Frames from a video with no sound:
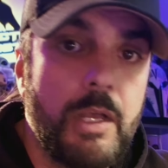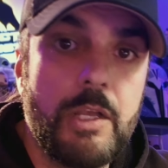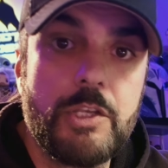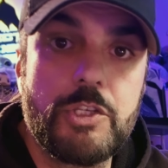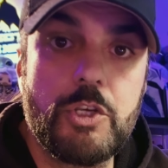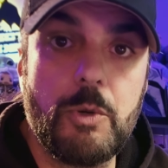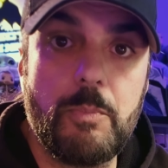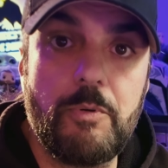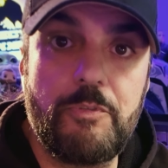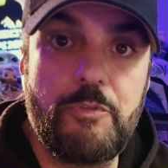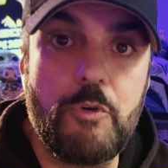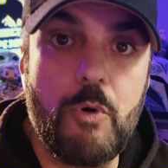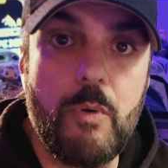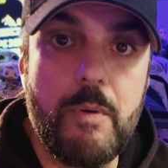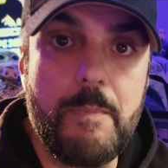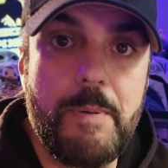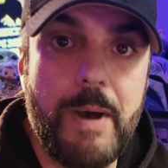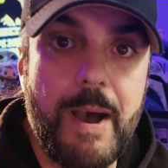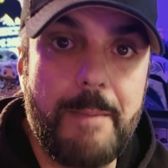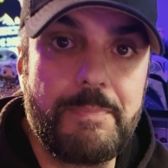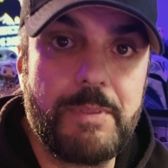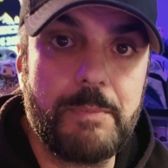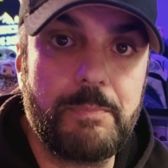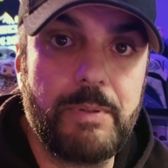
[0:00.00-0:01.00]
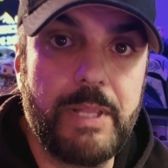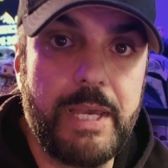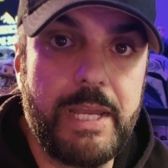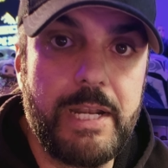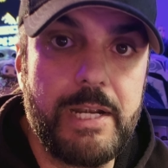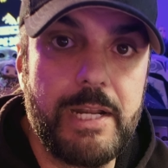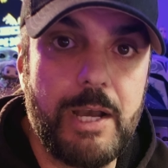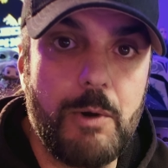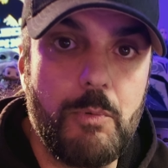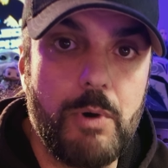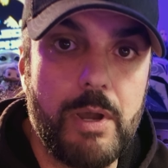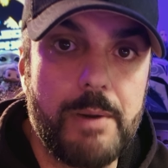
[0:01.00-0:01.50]
So before we pop the blade
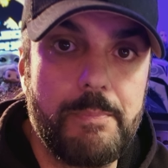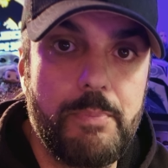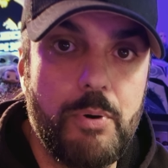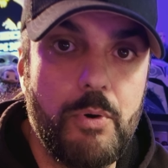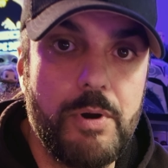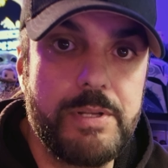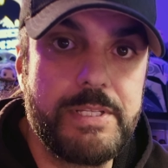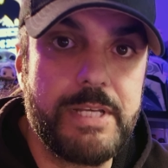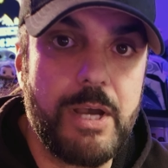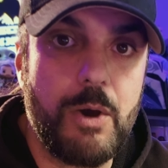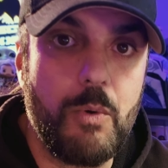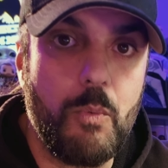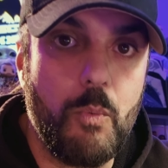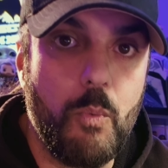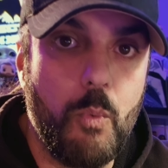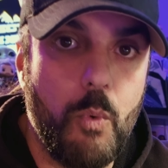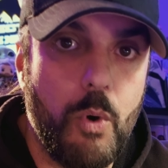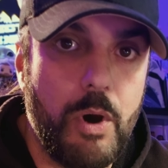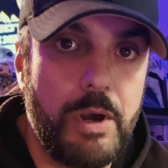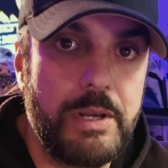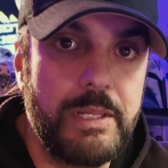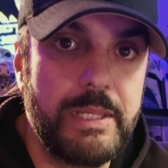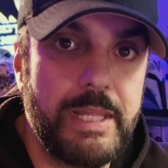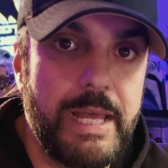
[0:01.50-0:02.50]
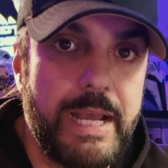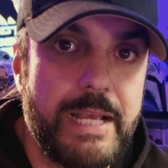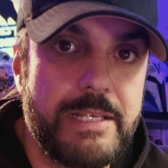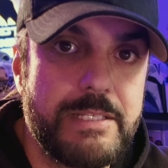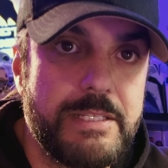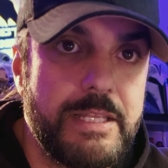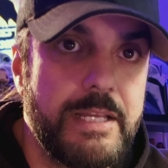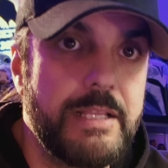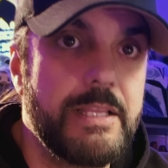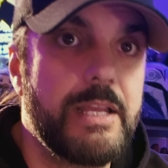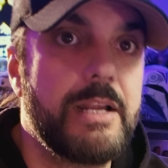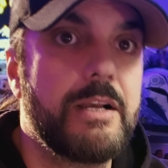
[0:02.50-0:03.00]
in, I want to point out one last
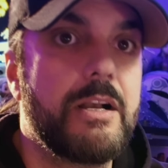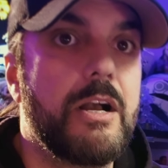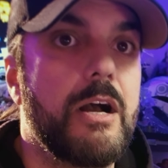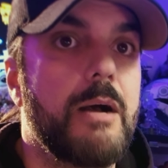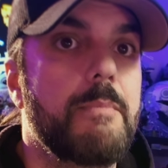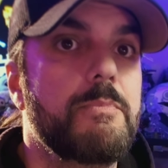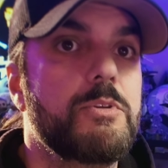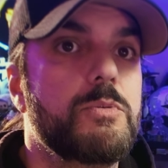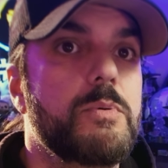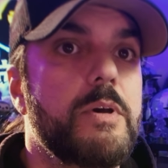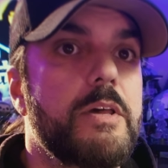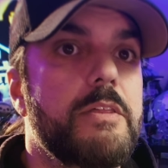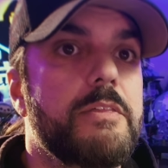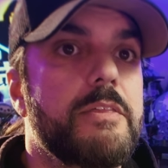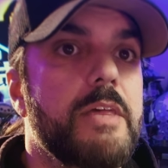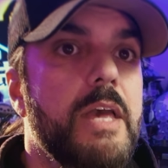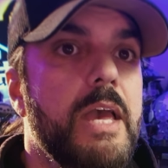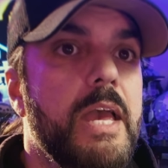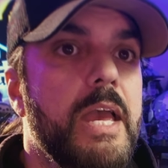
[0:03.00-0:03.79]
thing that it comes with,